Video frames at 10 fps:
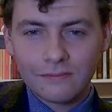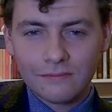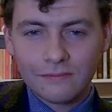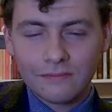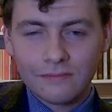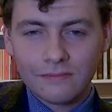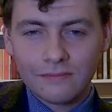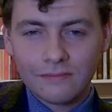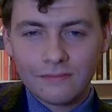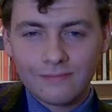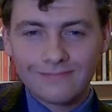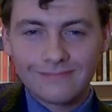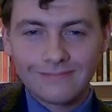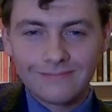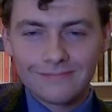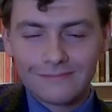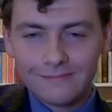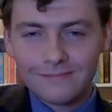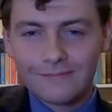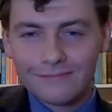
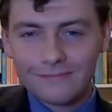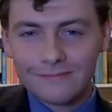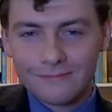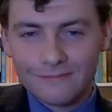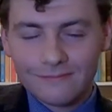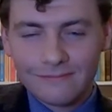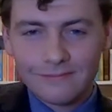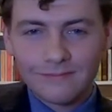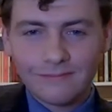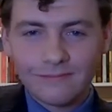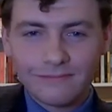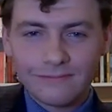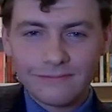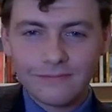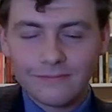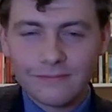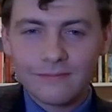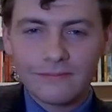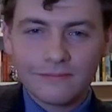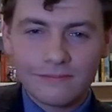
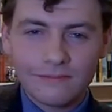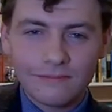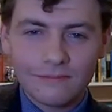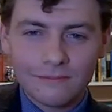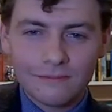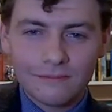(silent)